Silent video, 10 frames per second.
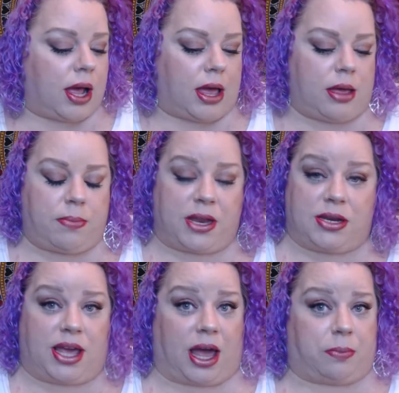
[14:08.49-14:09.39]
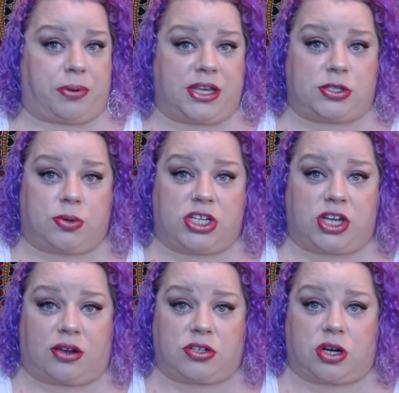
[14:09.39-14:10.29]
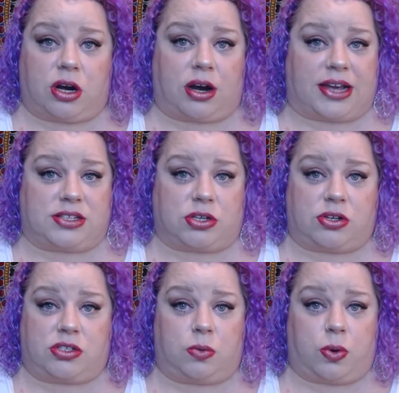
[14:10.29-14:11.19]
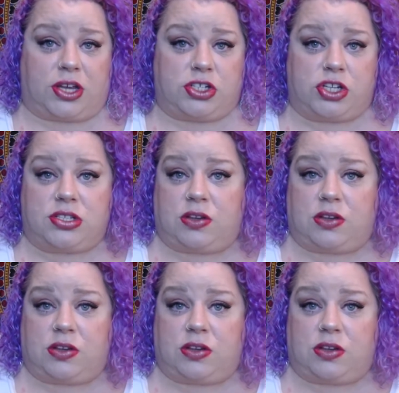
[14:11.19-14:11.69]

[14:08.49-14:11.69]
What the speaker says: But yeah, please reach out to her, ask her some questions.